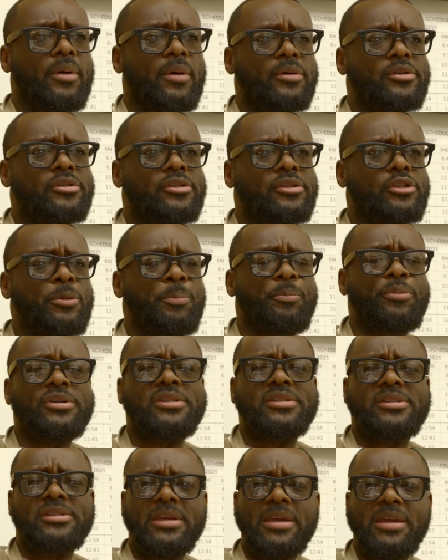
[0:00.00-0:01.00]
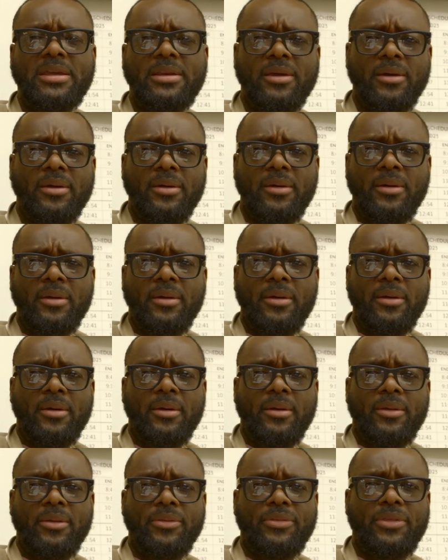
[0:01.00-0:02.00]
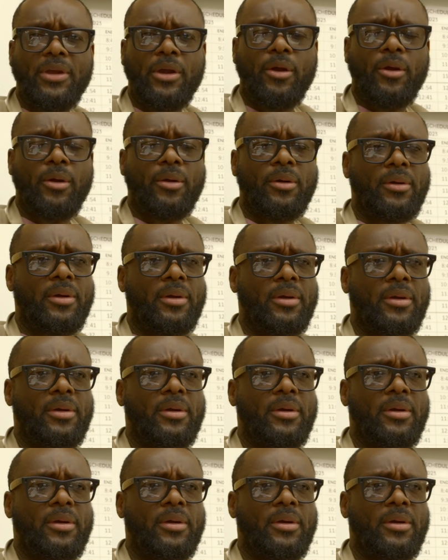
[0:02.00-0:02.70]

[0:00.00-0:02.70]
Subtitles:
supersede their